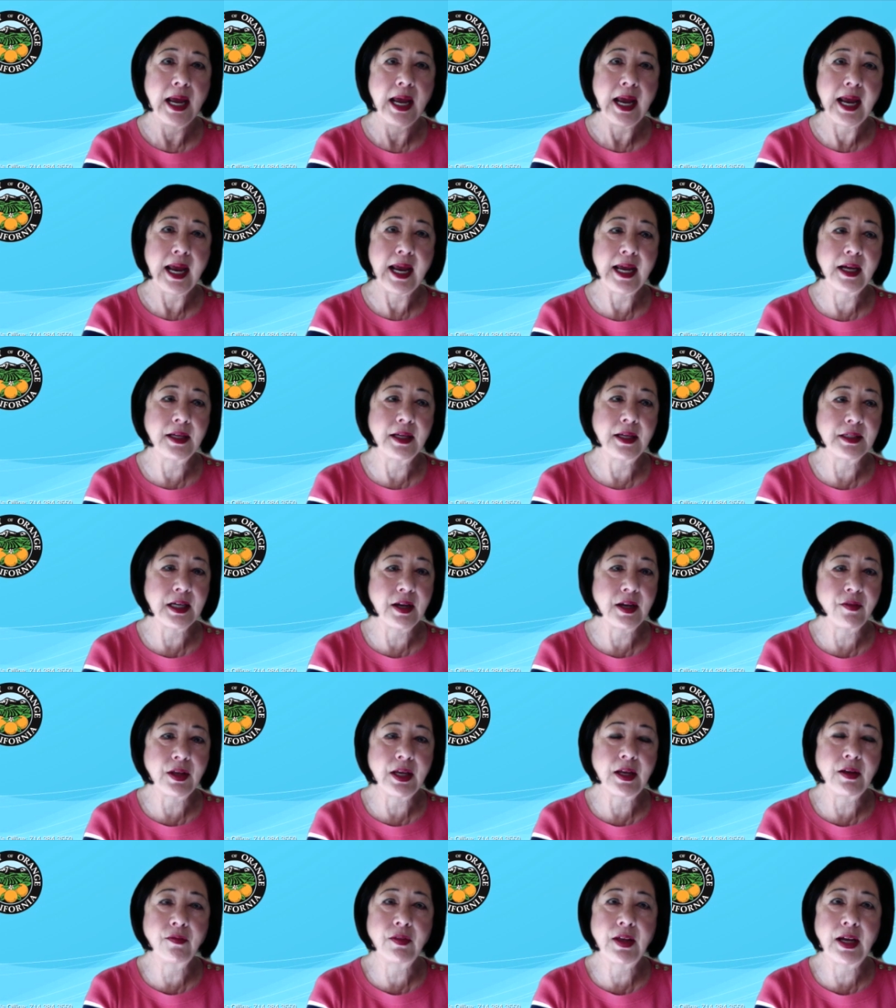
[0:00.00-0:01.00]
And I
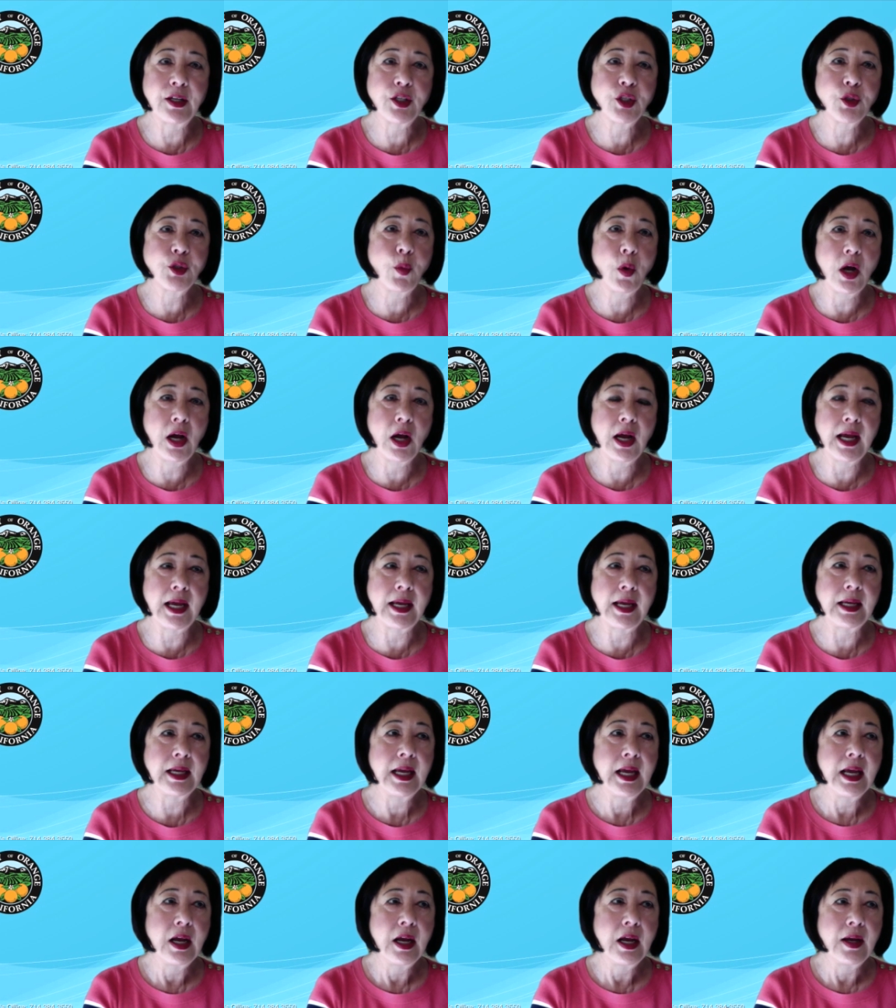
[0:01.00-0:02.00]
think that's why
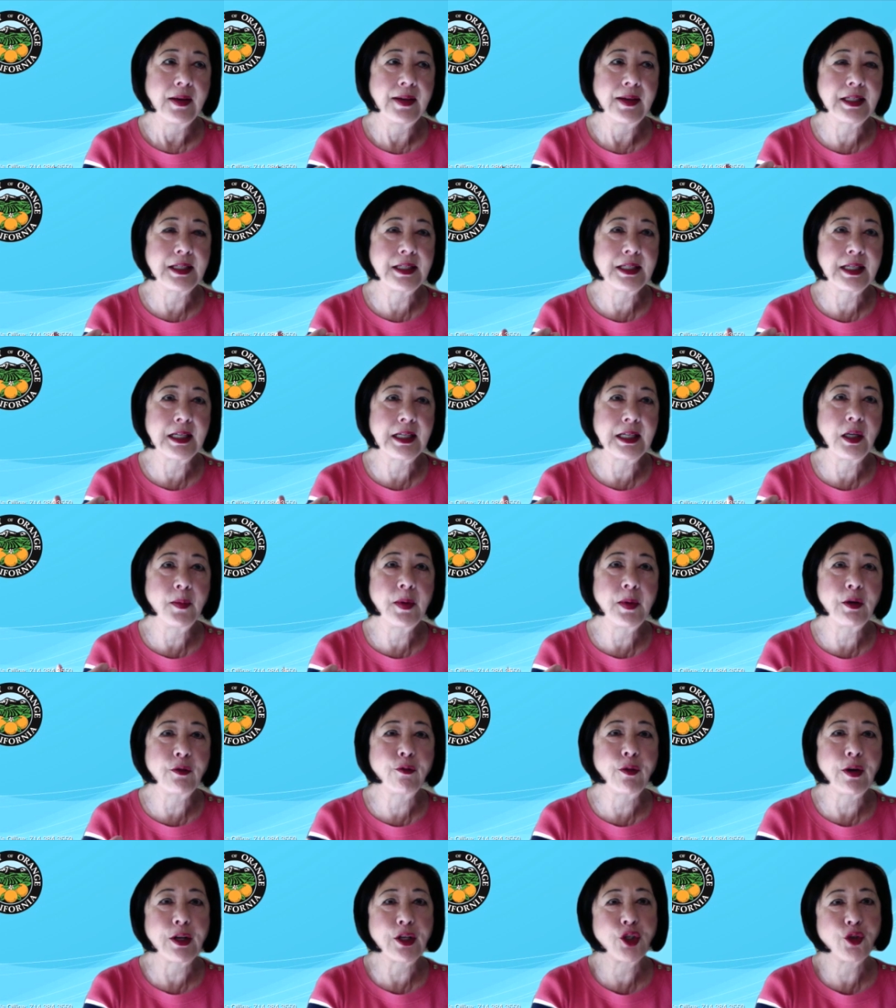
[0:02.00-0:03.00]
it's a little bit
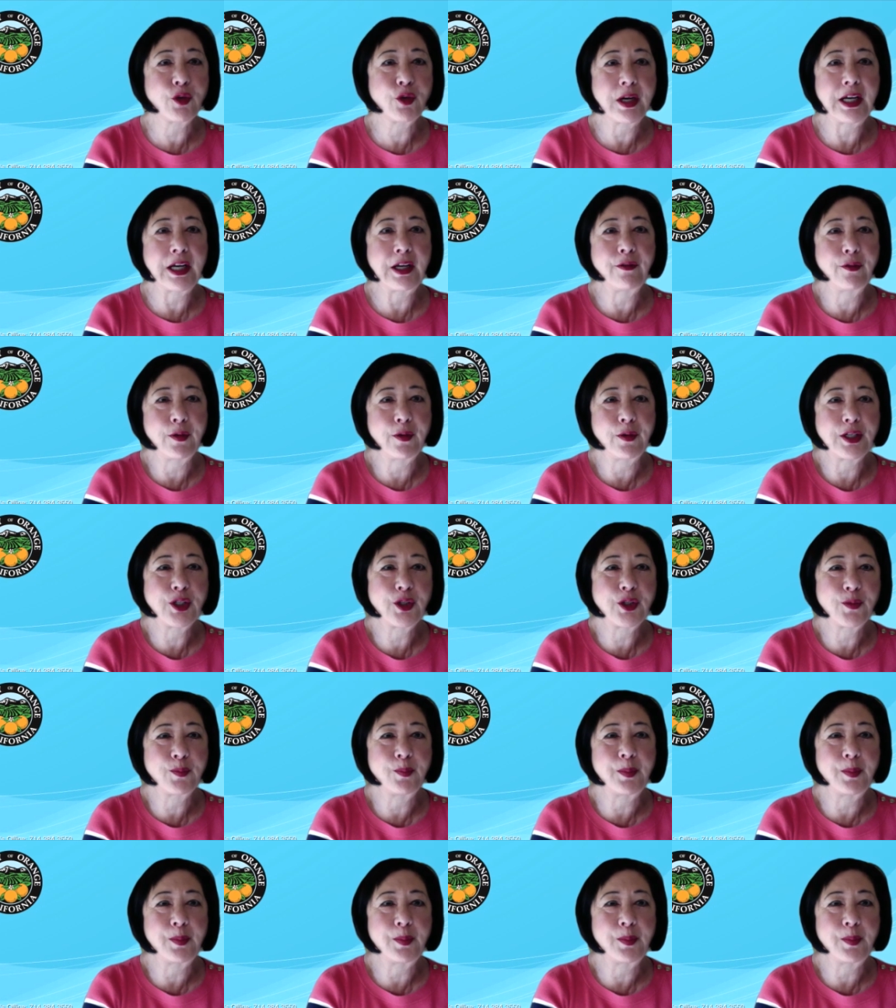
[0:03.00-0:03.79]
frustrating for us